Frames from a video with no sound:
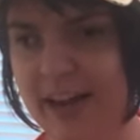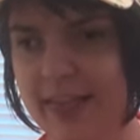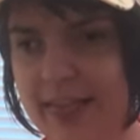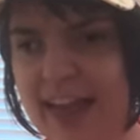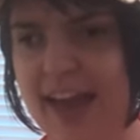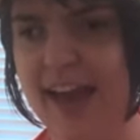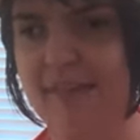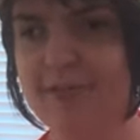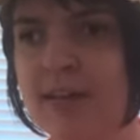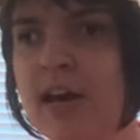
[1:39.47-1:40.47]

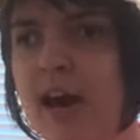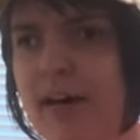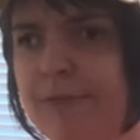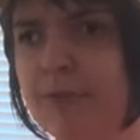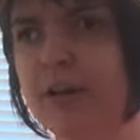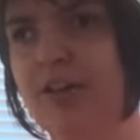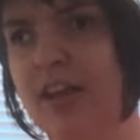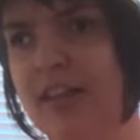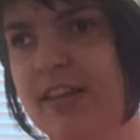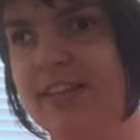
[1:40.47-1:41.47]
unscathed.
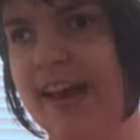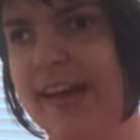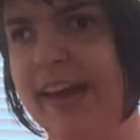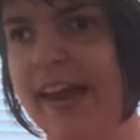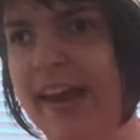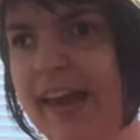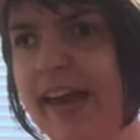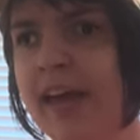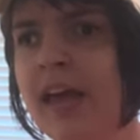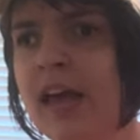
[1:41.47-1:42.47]
Unfortunately, the second
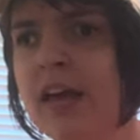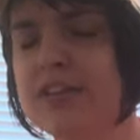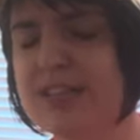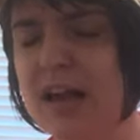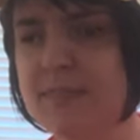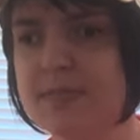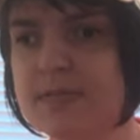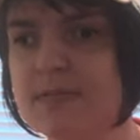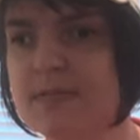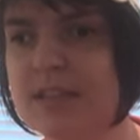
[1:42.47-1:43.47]
inning, some
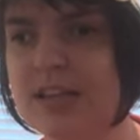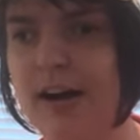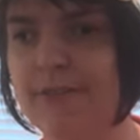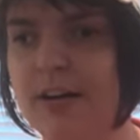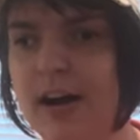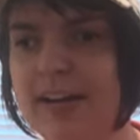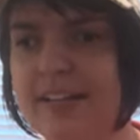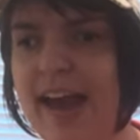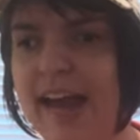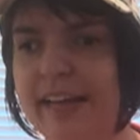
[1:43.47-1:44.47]
soft
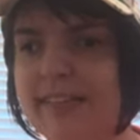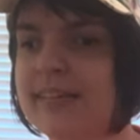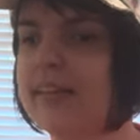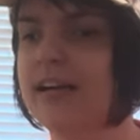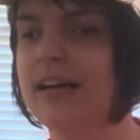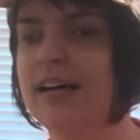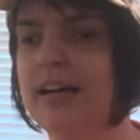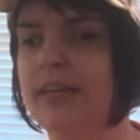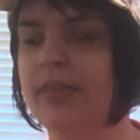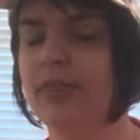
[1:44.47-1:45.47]
contact.
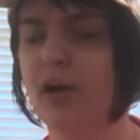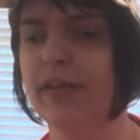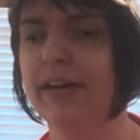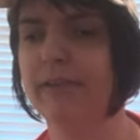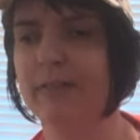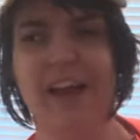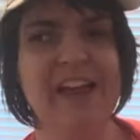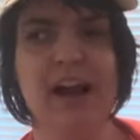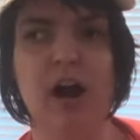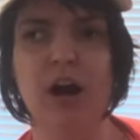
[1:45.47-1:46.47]
The only
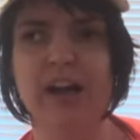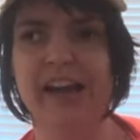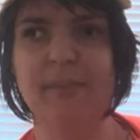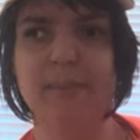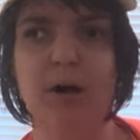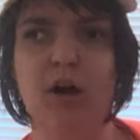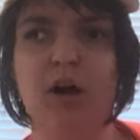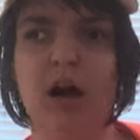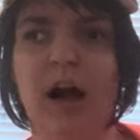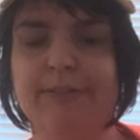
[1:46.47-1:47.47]
really hard hit
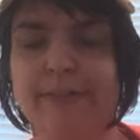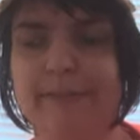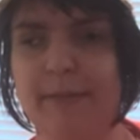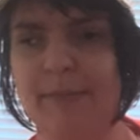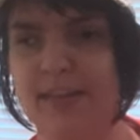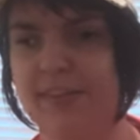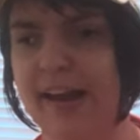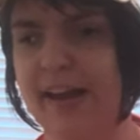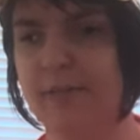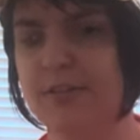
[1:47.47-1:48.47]
ball off of him in the
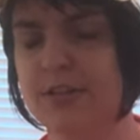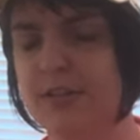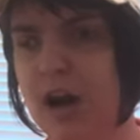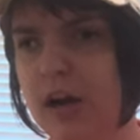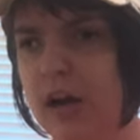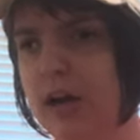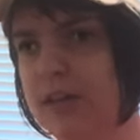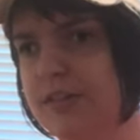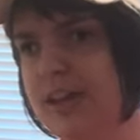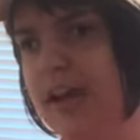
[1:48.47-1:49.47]
second was
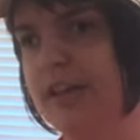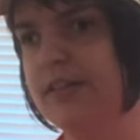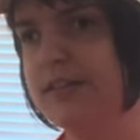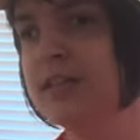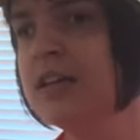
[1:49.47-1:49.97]
Giancarlo Stanton's